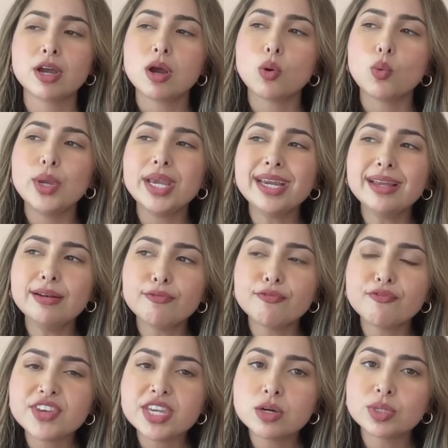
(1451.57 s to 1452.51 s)
We can
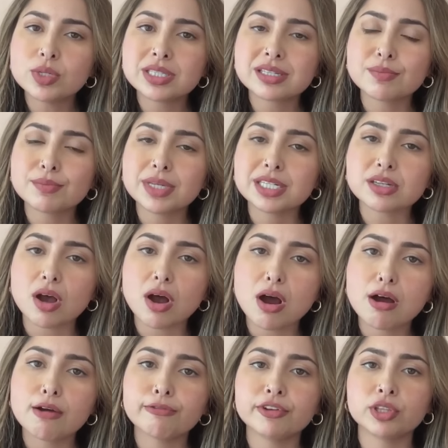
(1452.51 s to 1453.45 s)
feel when something's
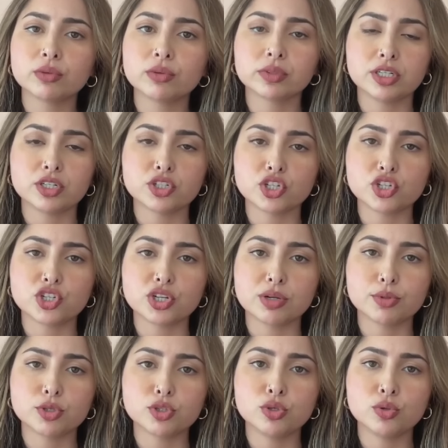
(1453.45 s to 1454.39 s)
off in the relationship
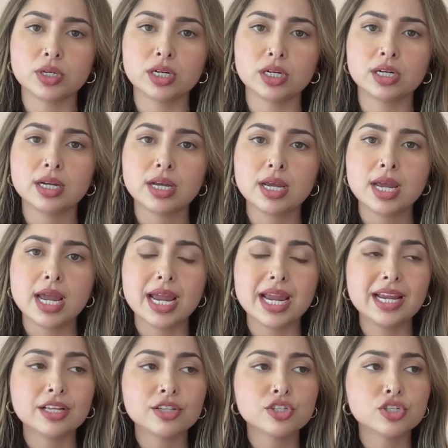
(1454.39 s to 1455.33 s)
sooner.
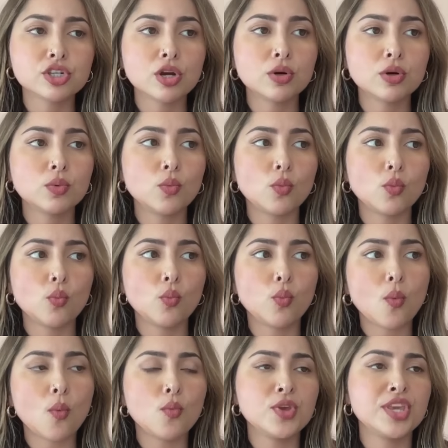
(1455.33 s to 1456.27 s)
And so,
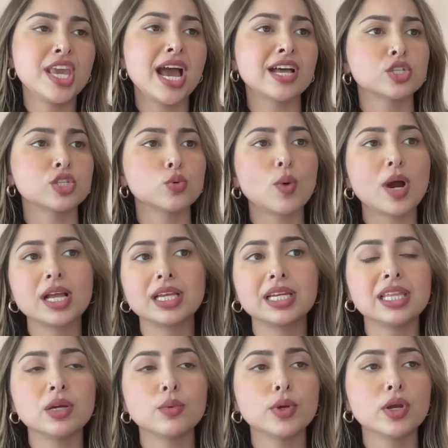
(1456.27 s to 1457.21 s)
yes, while I
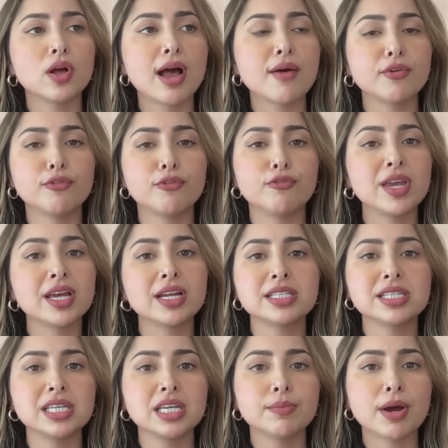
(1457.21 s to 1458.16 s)
think we all have a
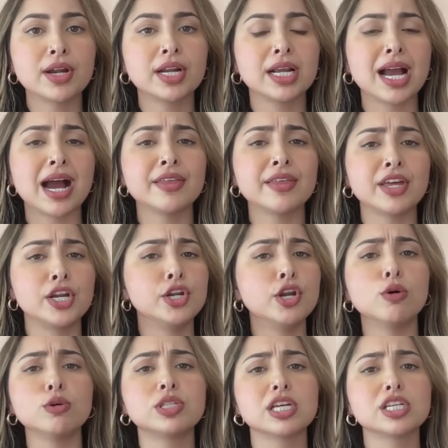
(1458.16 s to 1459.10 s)
fantasy about a guy that
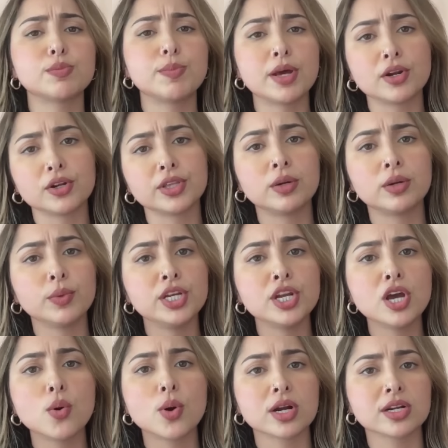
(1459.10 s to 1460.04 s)
knows us better than we
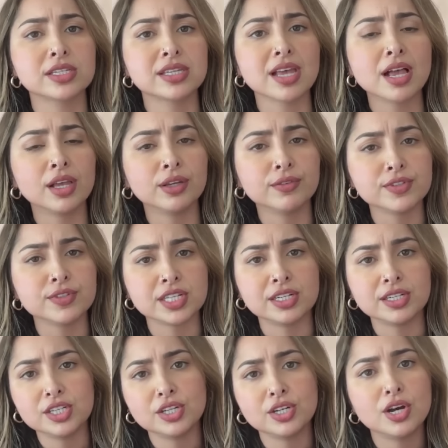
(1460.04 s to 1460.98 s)
know ourselves
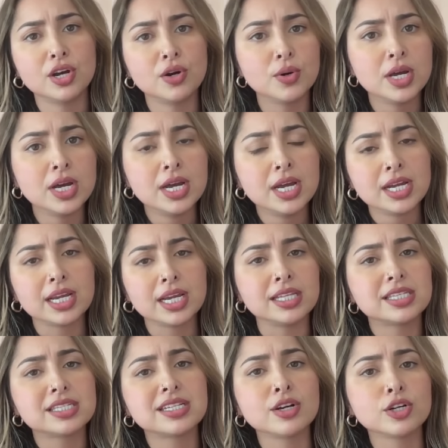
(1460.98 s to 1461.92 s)
and, you know, can
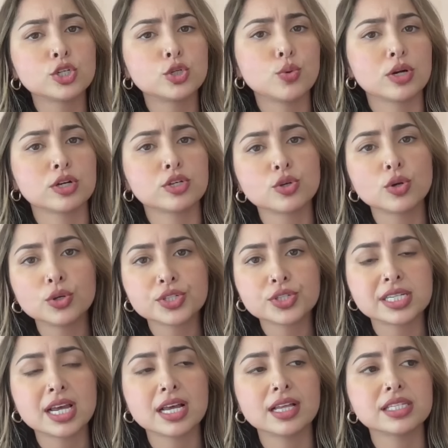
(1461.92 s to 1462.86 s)
stare into our souls and
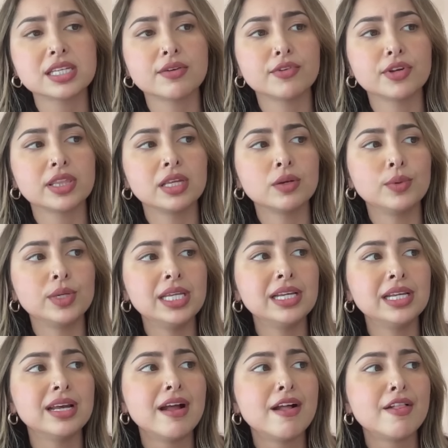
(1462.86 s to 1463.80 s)
tell us everything we need,
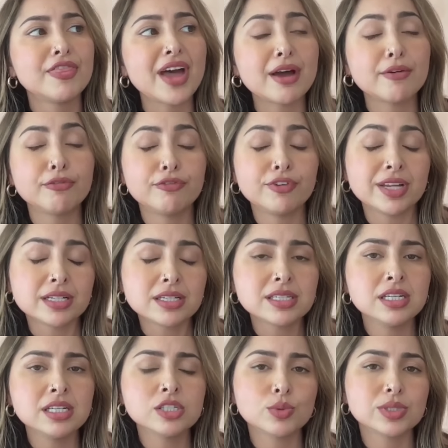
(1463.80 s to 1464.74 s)
that fantasy
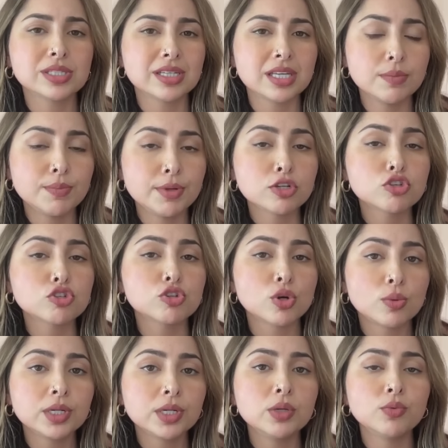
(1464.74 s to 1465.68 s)
is what's keeping so
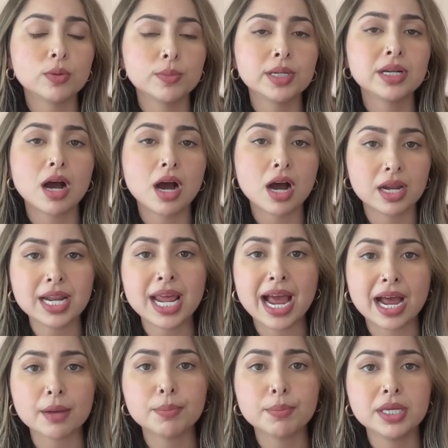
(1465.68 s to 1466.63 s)
many women
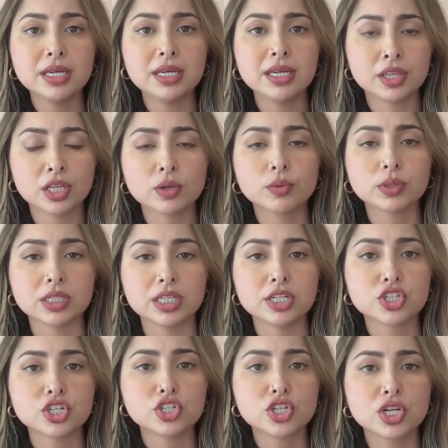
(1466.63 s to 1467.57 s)
unhappy in their
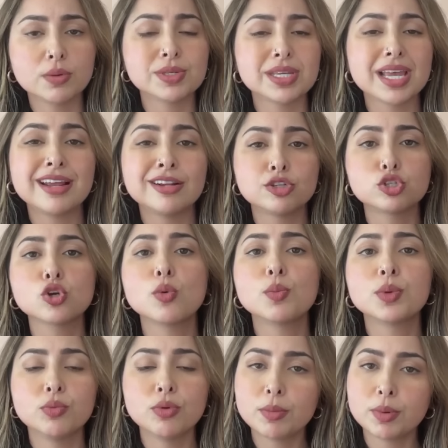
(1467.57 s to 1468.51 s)
relationships and so many
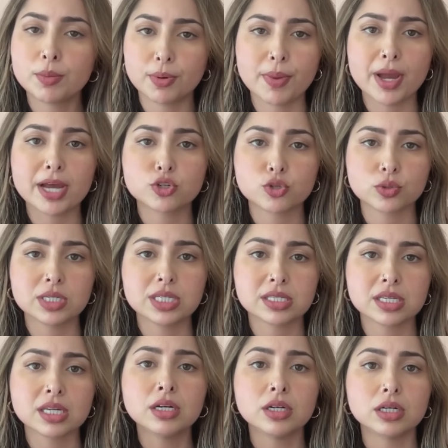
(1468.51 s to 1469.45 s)
women perpetually
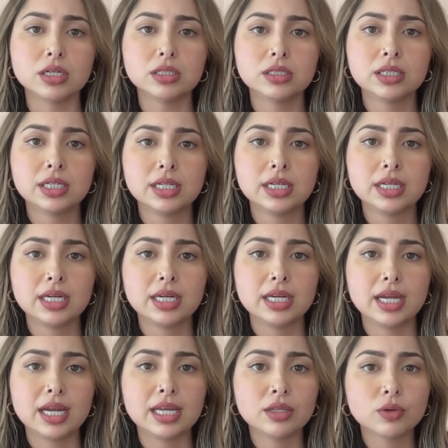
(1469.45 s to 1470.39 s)
single.
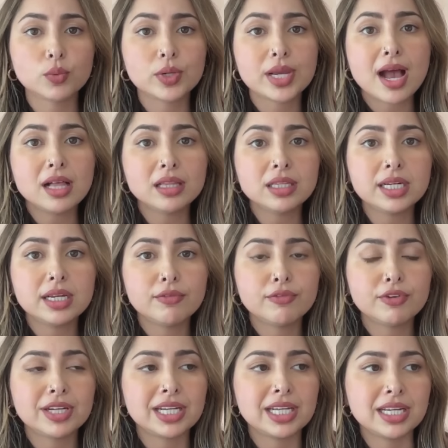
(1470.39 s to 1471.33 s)
And the mm-hmm. reality mm-hmm. of
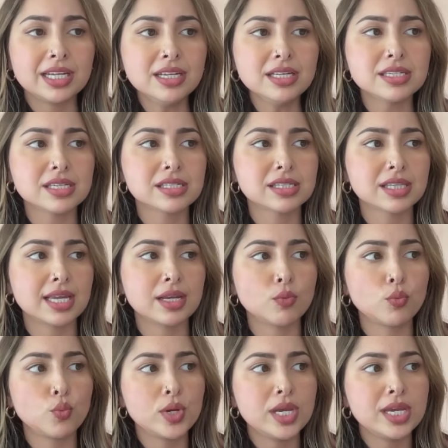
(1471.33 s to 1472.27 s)
it is, is like
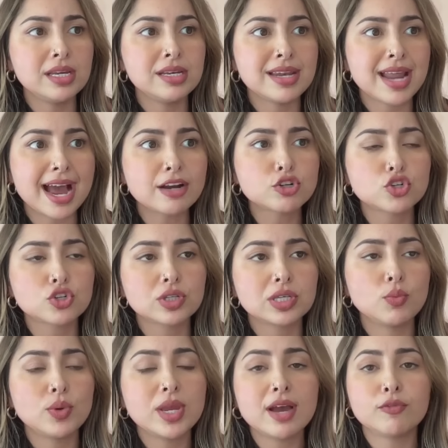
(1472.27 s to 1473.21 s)
we naturally,
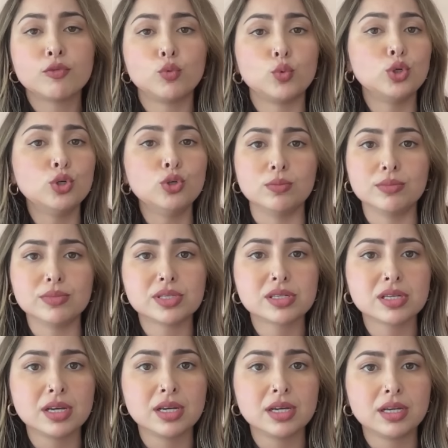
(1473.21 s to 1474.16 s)
we have wombs.
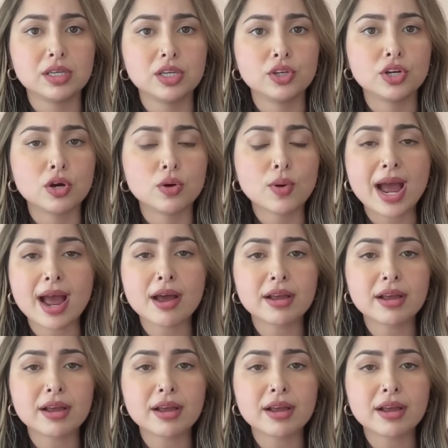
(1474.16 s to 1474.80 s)
You know, mm-hmm.